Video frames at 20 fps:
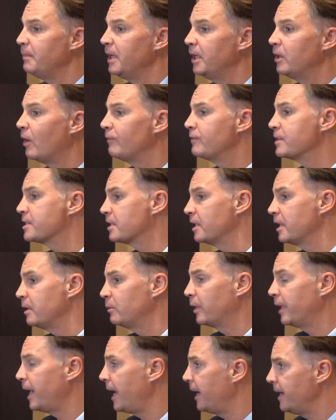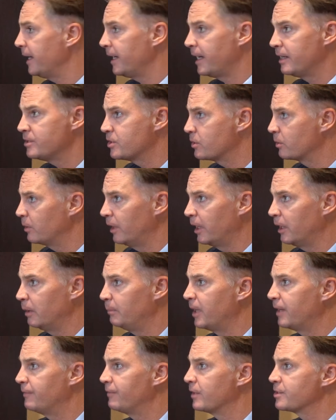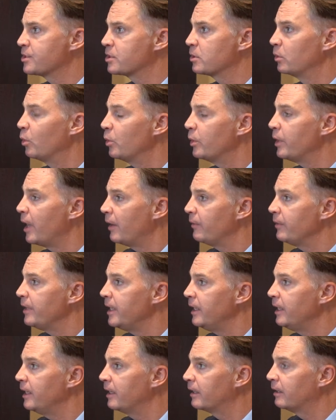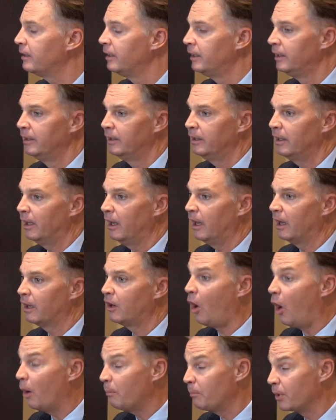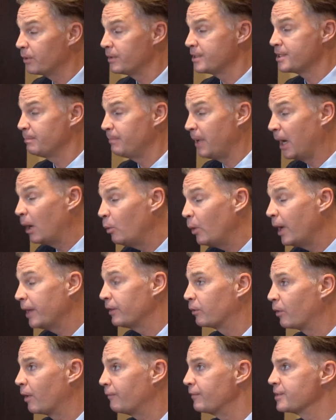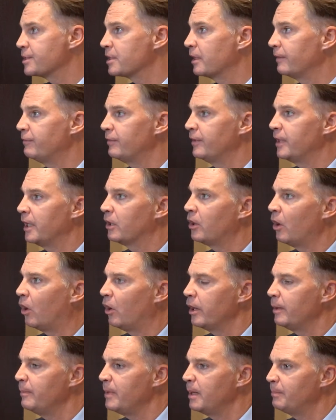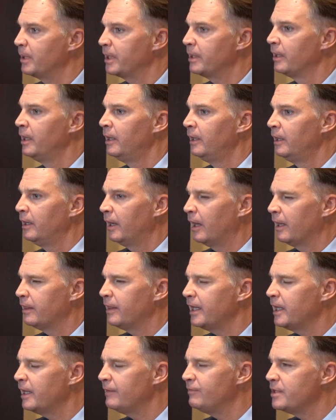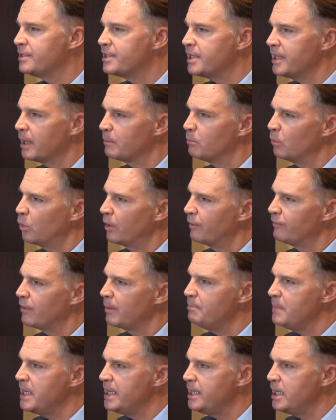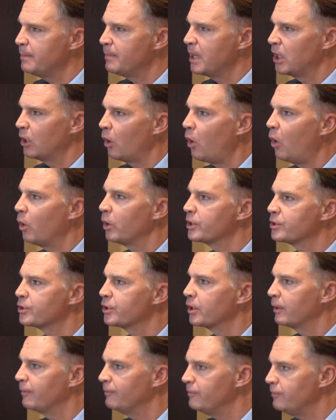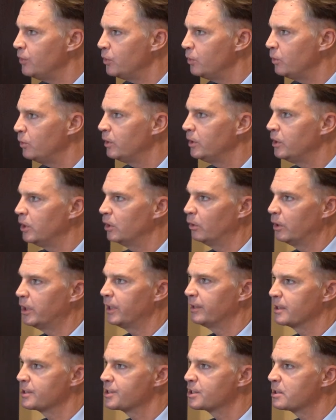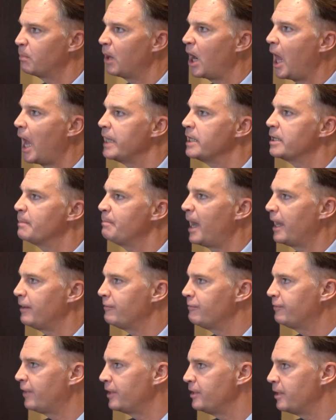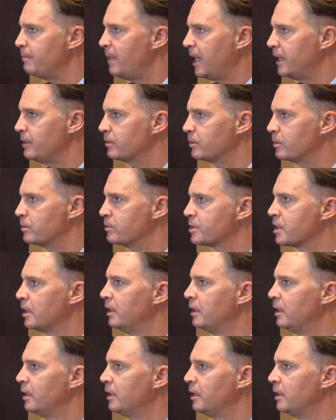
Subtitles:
mean, obviously we're heading into a little bit of a slowdown here. Copper is a bellwether, obviously, for the economy, but I think if you take more of a medium and longer term view and you look at the supply and demand fundamentals,